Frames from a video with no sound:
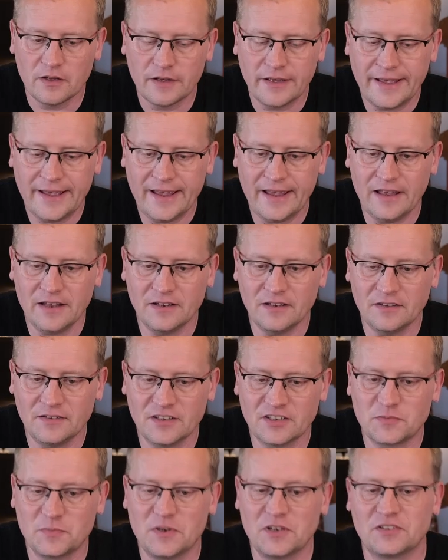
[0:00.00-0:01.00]
And
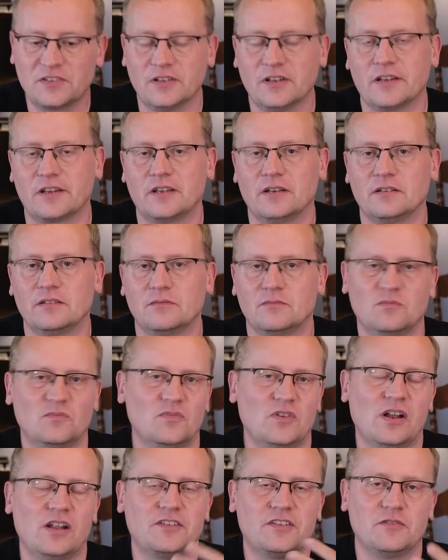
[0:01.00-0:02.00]
this means that I can
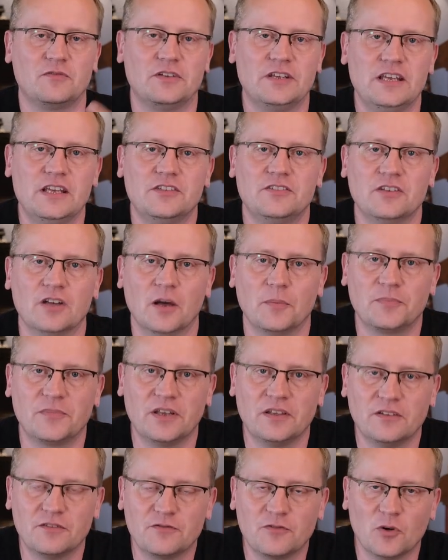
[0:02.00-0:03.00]
relatively easily
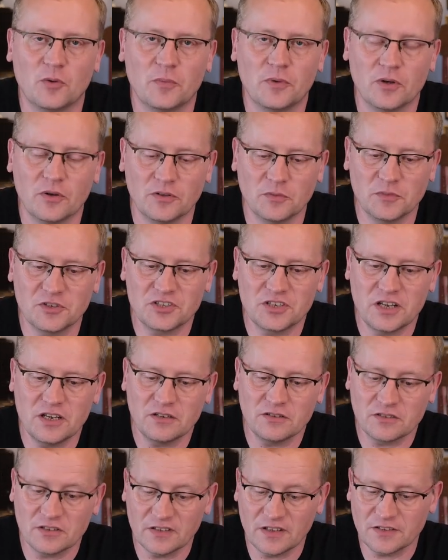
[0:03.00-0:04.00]
update the firmware on the
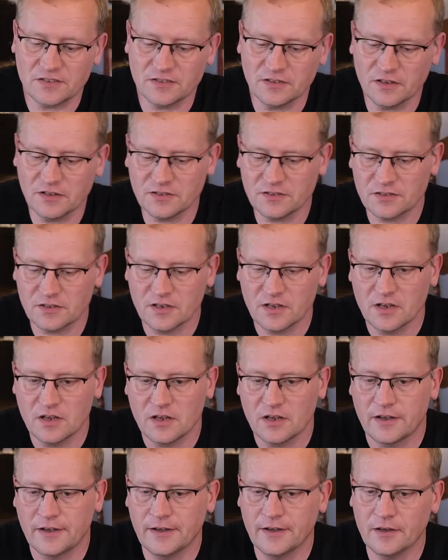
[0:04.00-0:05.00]
machine, so that's nice.
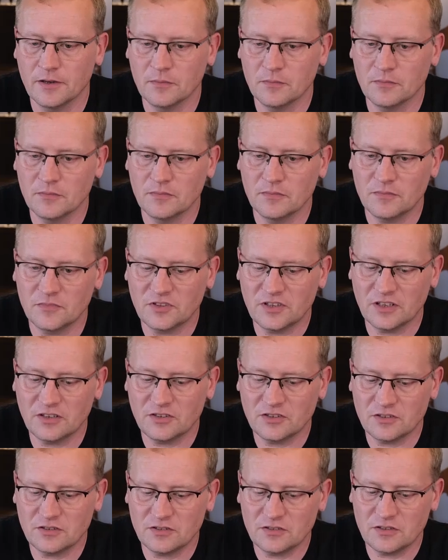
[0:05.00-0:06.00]

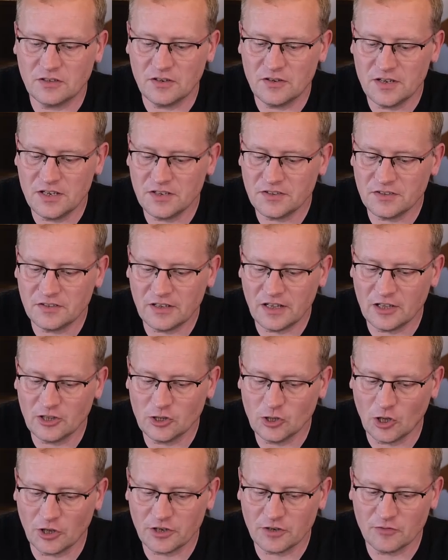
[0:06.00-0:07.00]
There isn't a
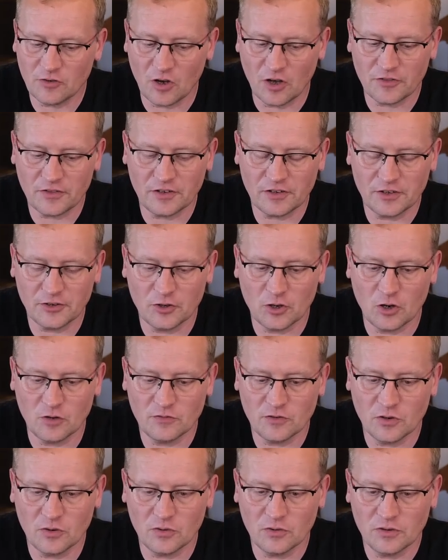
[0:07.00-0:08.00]
lot of other
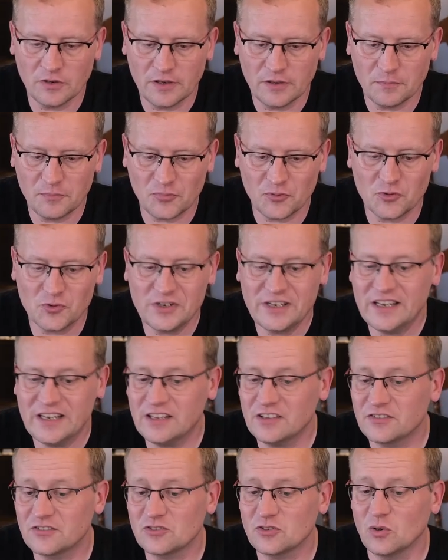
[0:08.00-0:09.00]
Lenovo
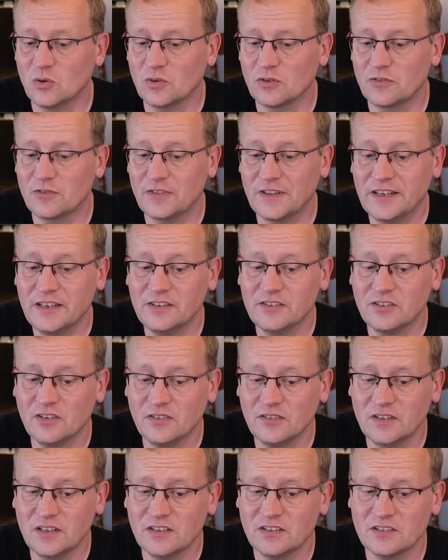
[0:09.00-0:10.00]
pre-installed things
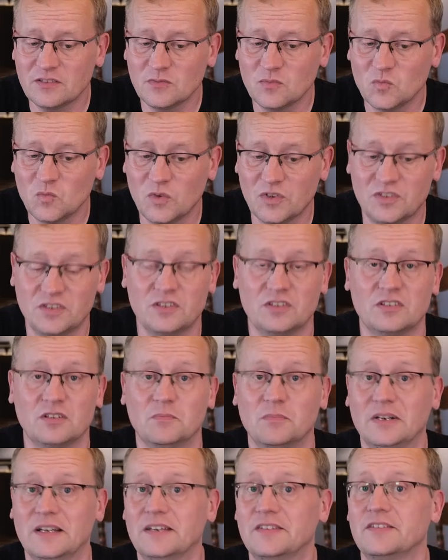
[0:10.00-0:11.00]
on this, which is a
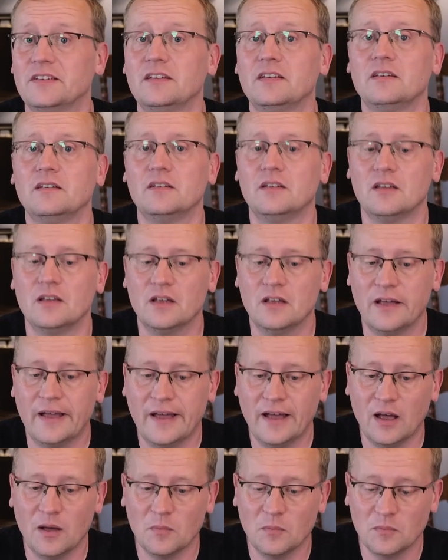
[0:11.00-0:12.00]
blessing.
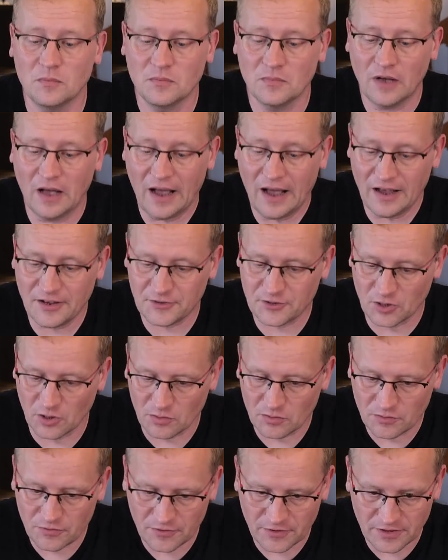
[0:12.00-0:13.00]
I
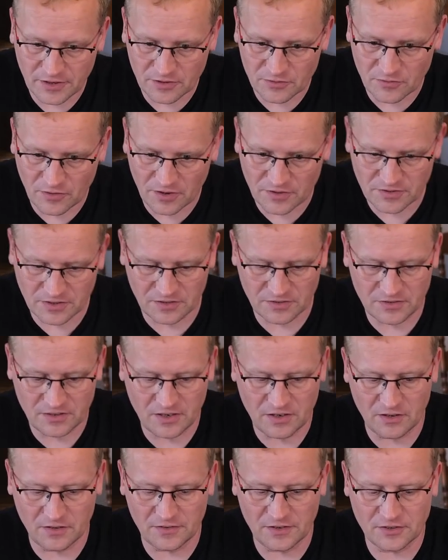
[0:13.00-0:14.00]
don't think, as far as I can
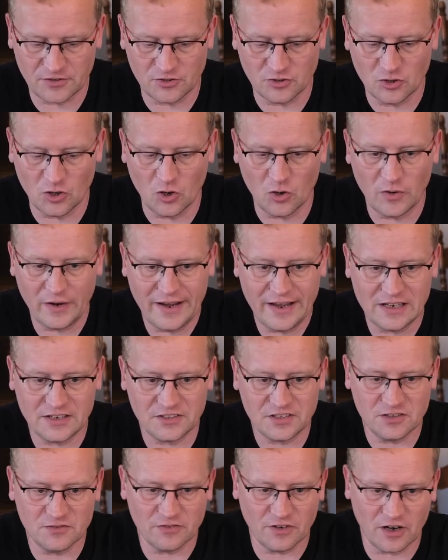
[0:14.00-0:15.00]
tell, there's no
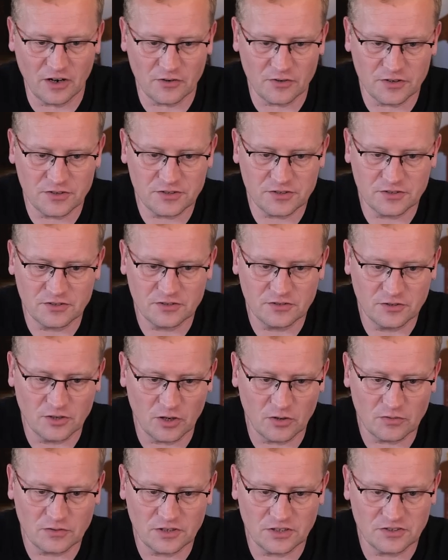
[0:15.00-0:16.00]
antivirus.
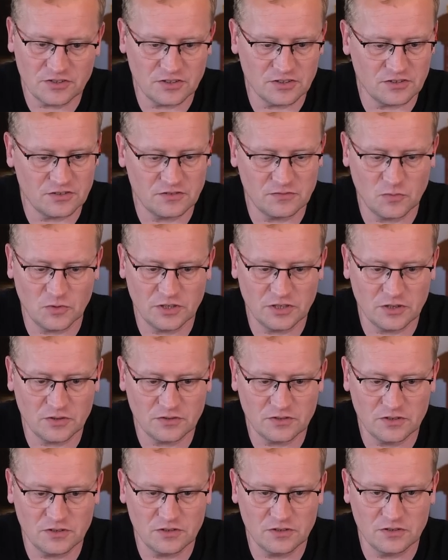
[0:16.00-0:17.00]
No, it's just
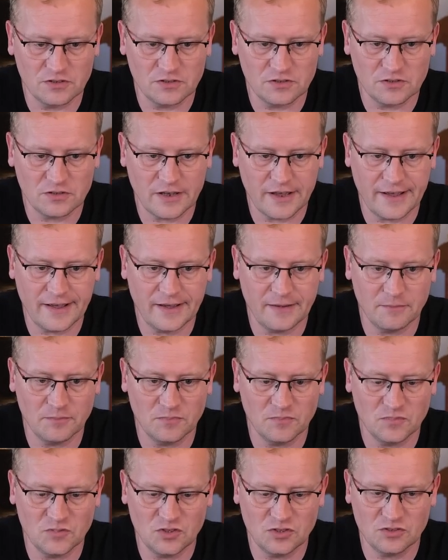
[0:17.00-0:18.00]
Windows's
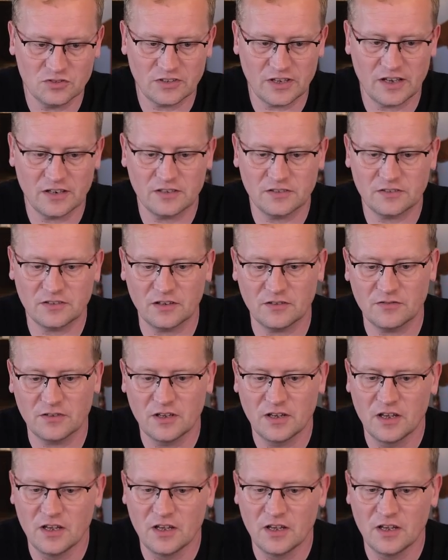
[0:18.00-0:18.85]
standard stuff.